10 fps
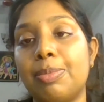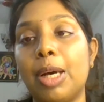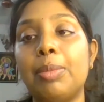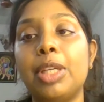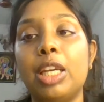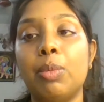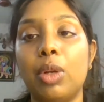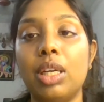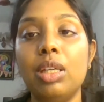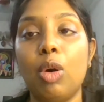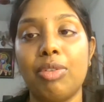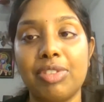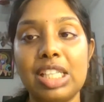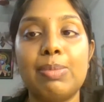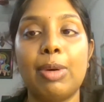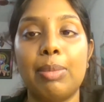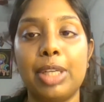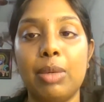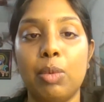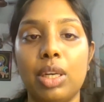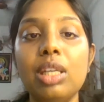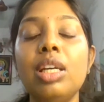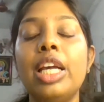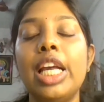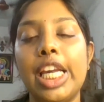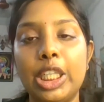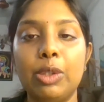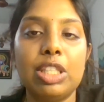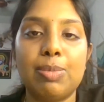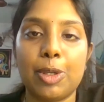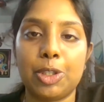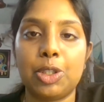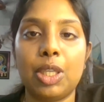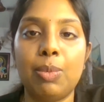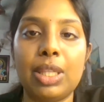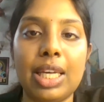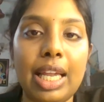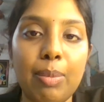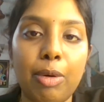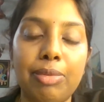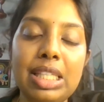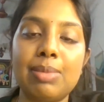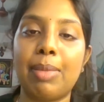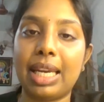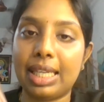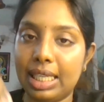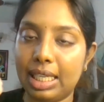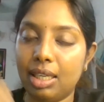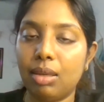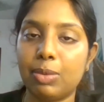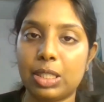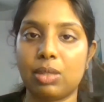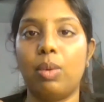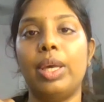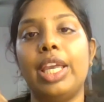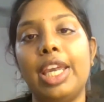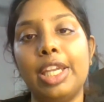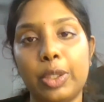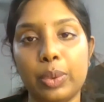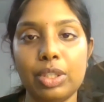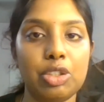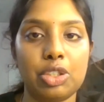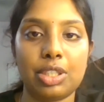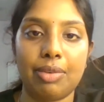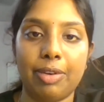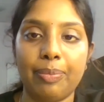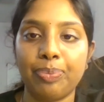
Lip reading: permanent molar or first permanent molar into its position with the help of its metal which is going into the gingiva.